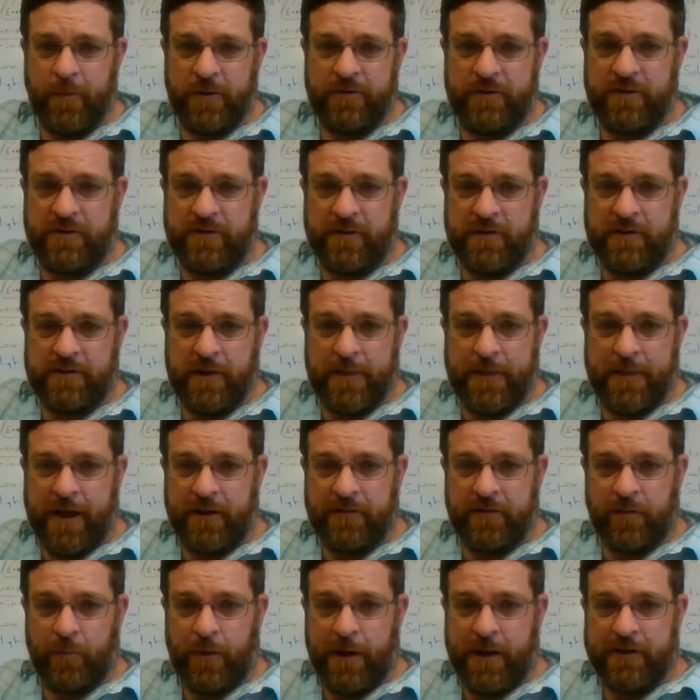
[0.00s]
which is just
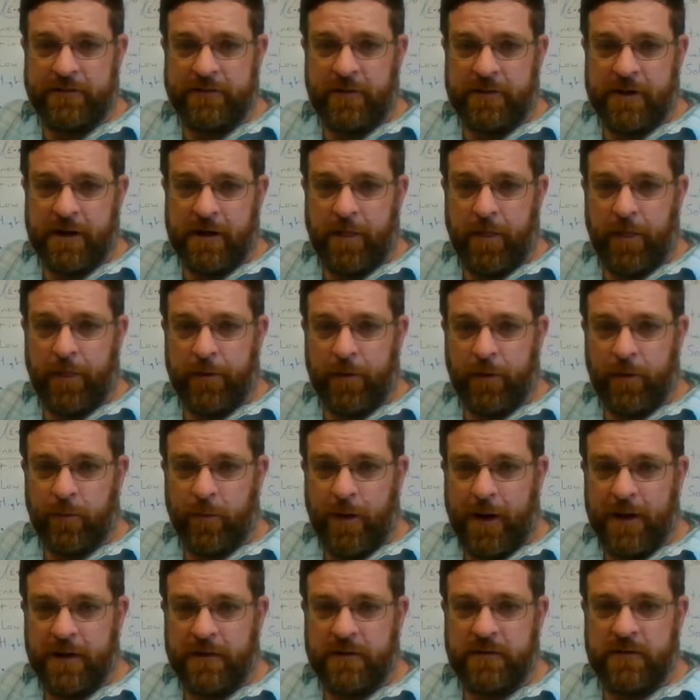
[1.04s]
1,000 watts or 10 to the third
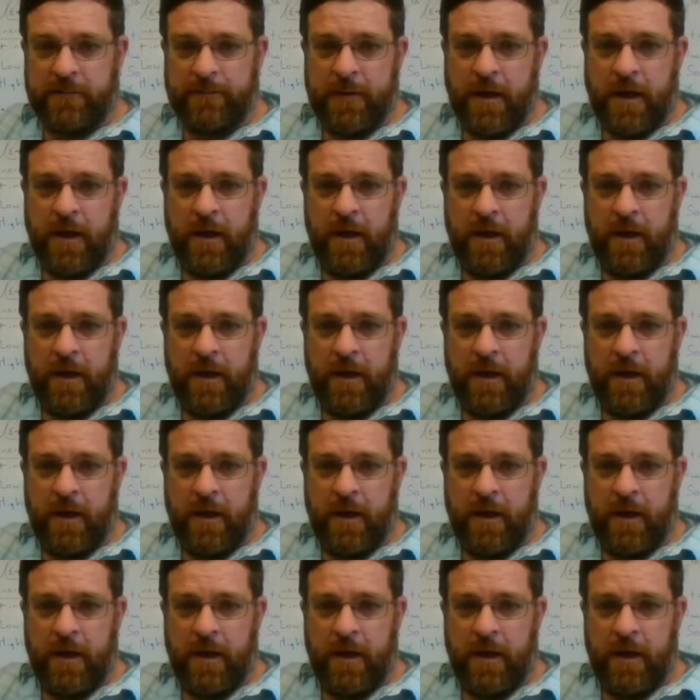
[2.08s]
watts.